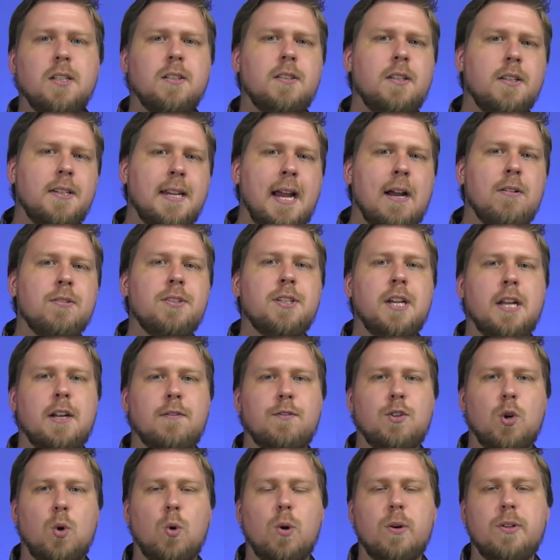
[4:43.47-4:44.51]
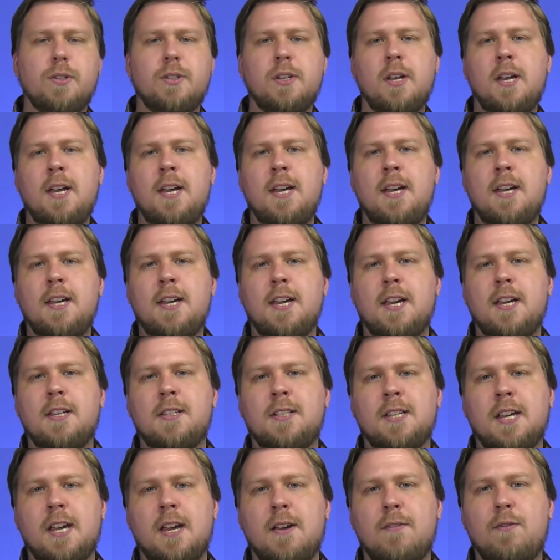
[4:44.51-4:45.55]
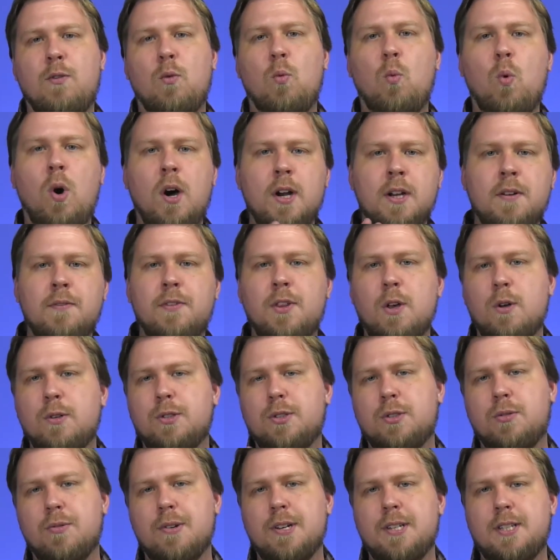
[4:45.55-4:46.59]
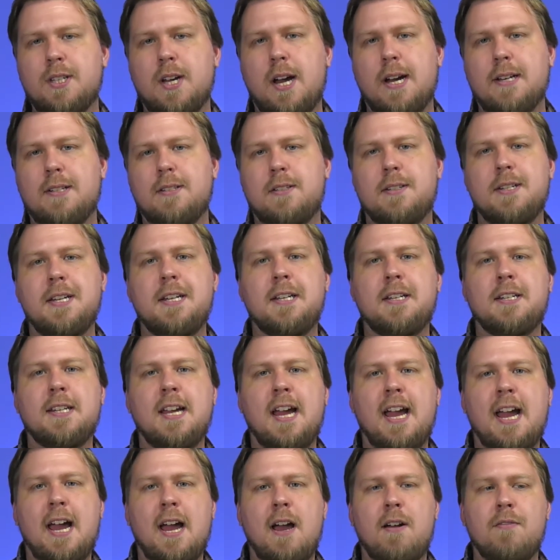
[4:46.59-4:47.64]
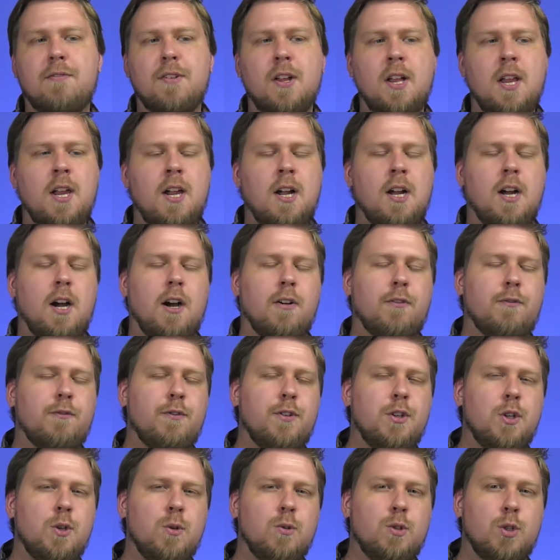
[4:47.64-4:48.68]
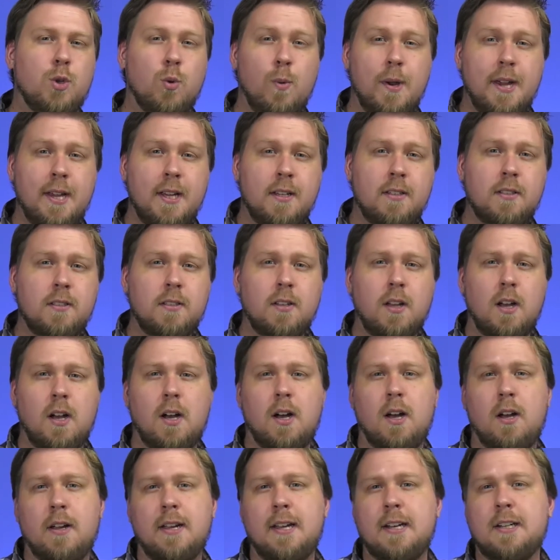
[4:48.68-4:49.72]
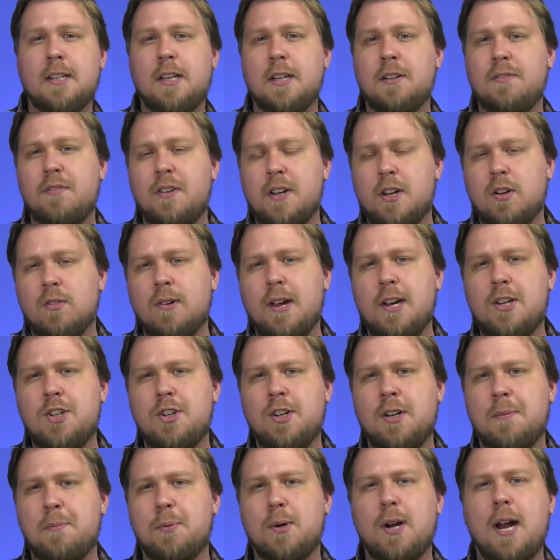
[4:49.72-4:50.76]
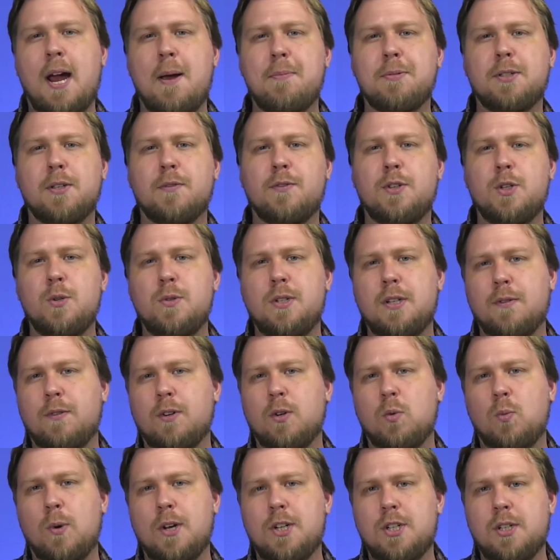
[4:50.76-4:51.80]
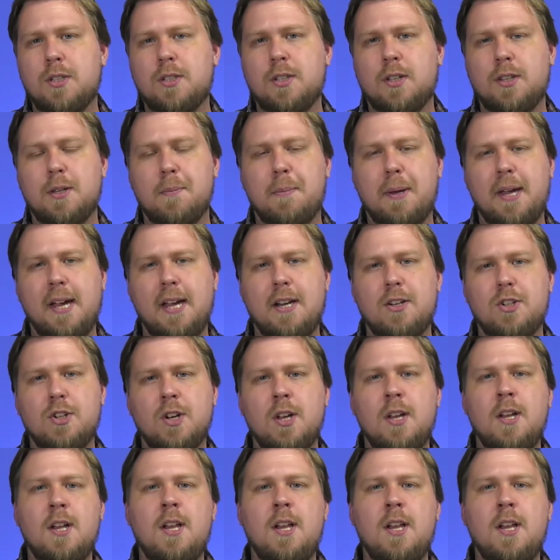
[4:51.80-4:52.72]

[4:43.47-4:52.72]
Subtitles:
The downside, of course, is if one of those 3 sites needed to have a few tweaks in configuration and perhaps a few different widgets on the page,